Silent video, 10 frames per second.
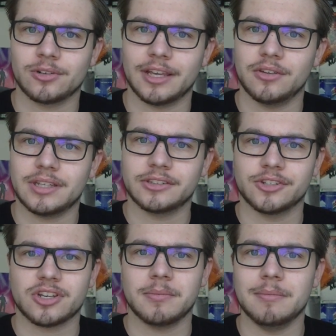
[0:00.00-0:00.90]
Like, you'd think
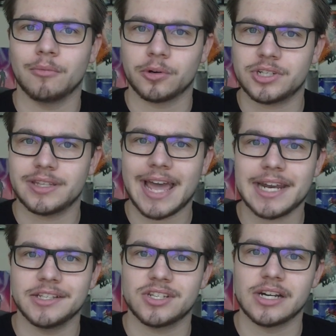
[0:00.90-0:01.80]
there's gonna be more to
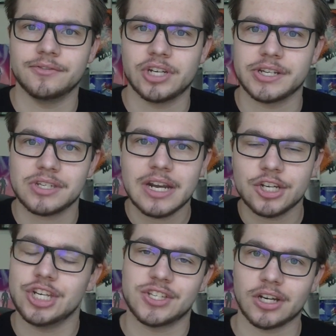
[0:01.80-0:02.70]
that instead of just,
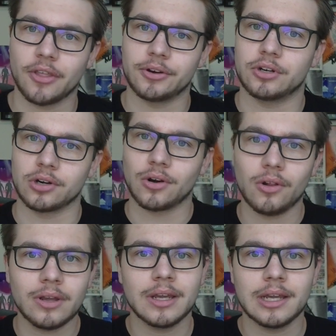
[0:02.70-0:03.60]
she's another
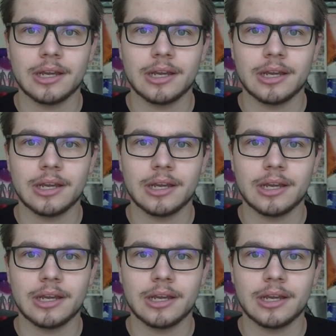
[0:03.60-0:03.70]
girl.